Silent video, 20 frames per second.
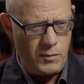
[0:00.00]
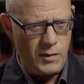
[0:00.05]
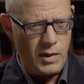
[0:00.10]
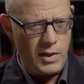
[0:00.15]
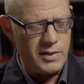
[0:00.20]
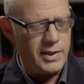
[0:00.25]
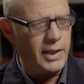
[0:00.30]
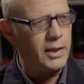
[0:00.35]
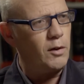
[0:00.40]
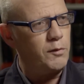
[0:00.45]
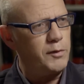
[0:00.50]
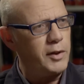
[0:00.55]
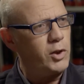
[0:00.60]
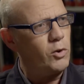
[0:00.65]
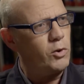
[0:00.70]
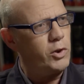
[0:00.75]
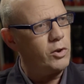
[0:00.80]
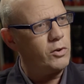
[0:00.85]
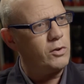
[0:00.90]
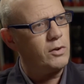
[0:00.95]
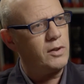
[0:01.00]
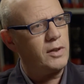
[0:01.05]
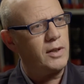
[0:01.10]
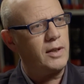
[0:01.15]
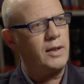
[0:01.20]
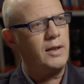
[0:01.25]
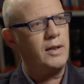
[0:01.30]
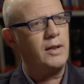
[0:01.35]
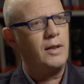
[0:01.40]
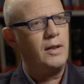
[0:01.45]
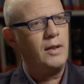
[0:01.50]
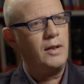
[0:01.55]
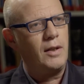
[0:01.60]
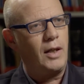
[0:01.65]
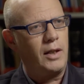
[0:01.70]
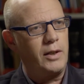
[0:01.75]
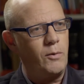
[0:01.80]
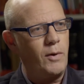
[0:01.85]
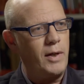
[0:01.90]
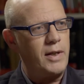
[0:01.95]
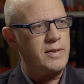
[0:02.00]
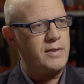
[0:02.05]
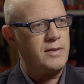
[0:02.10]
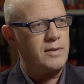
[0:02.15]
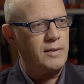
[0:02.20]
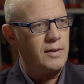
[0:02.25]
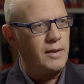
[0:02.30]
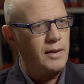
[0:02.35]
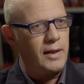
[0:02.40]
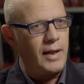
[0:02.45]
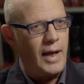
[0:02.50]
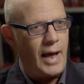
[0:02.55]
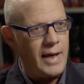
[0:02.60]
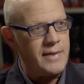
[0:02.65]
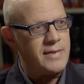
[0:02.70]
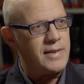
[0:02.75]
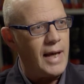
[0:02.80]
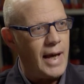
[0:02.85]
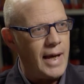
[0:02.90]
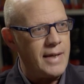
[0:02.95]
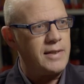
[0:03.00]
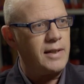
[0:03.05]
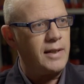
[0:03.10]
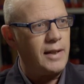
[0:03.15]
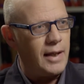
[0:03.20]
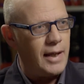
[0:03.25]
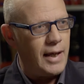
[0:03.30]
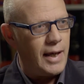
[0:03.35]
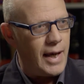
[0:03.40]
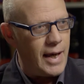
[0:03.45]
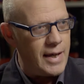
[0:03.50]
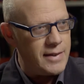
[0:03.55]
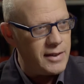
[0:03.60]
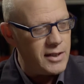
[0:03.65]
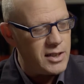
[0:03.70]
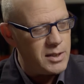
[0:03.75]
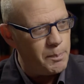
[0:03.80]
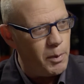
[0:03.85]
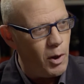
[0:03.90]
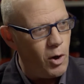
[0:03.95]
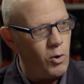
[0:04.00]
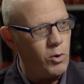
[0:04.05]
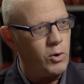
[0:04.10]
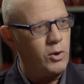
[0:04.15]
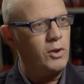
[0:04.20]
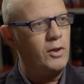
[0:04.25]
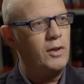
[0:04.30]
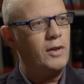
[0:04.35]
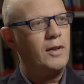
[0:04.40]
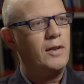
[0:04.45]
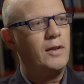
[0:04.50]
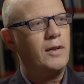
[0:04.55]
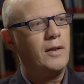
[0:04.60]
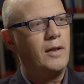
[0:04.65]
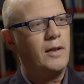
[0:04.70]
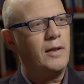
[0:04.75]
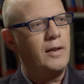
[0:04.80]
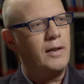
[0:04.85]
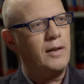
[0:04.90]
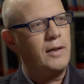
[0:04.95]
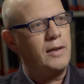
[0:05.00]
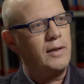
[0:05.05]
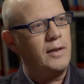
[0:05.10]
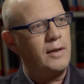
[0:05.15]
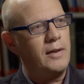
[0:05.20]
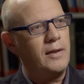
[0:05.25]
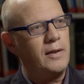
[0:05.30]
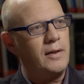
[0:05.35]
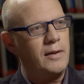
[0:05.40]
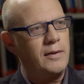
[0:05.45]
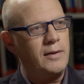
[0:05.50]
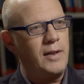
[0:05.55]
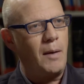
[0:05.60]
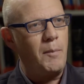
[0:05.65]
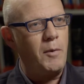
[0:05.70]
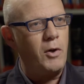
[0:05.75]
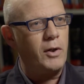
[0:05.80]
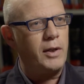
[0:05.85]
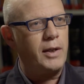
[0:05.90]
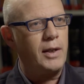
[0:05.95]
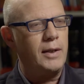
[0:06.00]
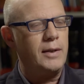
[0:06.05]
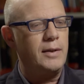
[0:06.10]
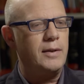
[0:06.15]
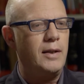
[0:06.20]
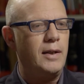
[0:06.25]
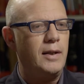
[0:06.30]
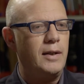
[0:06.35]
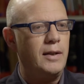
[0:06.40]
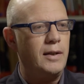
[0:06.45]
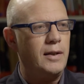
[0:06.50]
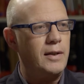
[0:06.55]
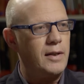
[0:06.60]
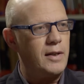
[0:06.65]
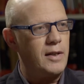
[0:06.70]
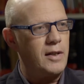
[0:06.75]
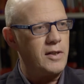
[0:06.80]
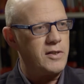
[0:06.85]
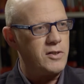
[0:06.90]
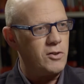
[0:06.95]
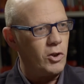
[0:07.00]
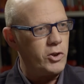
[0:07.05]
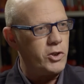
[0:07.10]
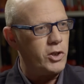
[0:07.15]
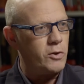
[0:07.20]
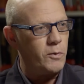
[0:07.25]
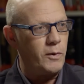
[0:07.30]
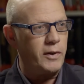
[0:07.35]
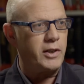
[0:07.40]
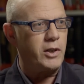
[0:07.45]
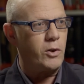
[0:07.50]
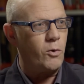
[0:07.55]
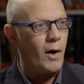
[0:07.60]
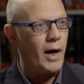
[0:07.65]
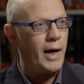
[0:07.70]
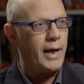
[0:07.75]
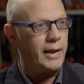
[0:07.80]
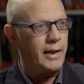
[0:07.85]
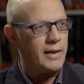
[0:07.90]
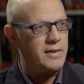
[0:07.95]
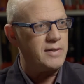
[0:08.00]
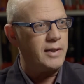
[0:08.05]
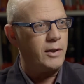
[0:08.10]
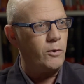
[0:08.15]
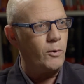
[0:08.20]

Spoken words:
State of the Union address. Yeah. As he spoke, the American soldier was crying, as the